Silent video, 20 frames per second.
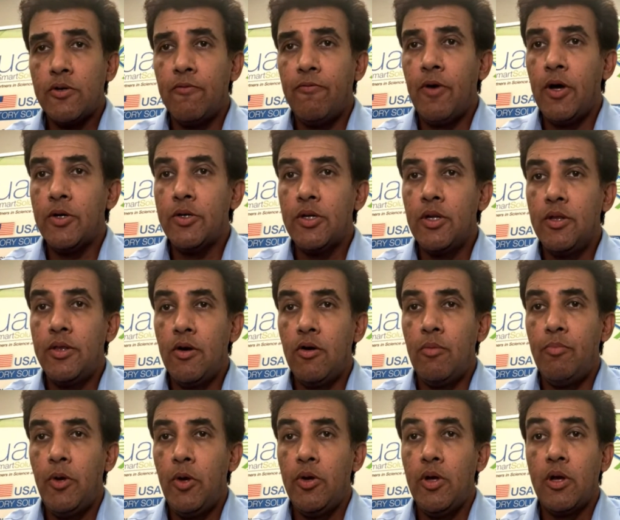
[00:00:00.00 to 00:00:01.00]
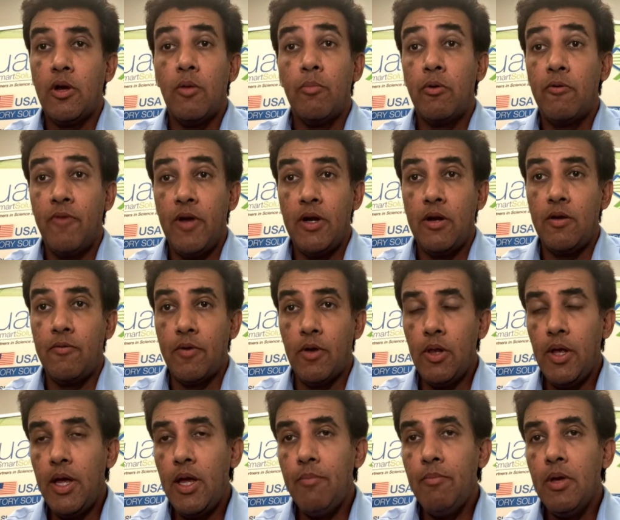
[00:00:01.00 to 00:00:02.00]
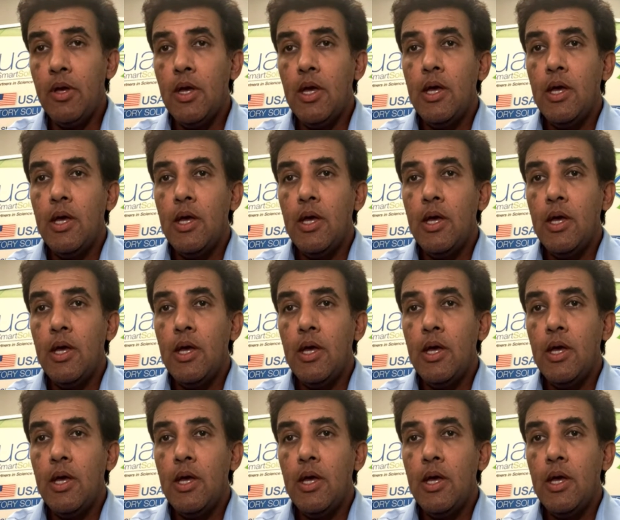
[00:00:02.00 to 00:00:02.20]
function, therapeutic, or preventative claim